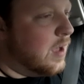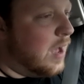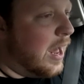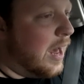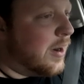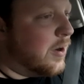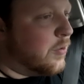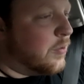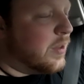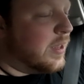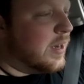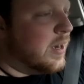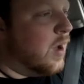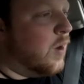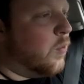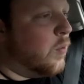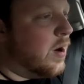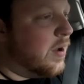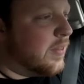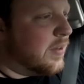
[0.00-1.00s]
I don't really know
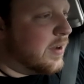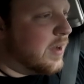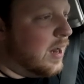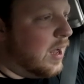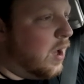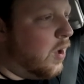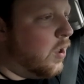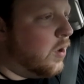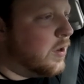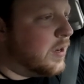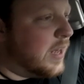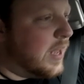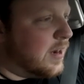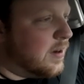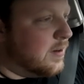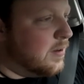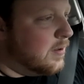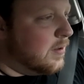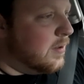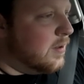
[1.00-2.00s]
where they're going to hold it
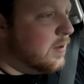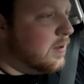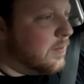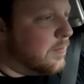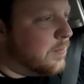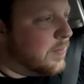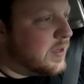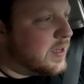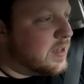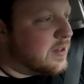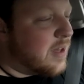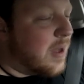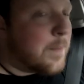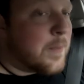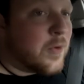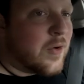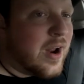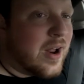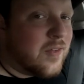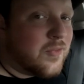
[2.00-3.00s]
because up
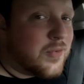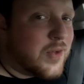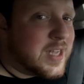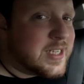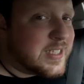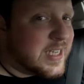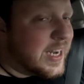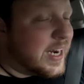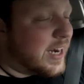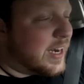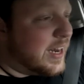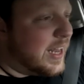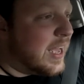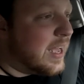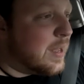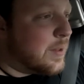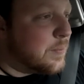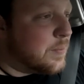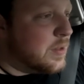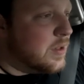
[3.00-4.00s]
around Fontana
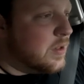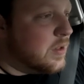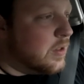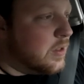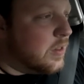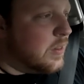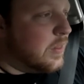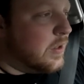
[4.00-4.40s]
Dam,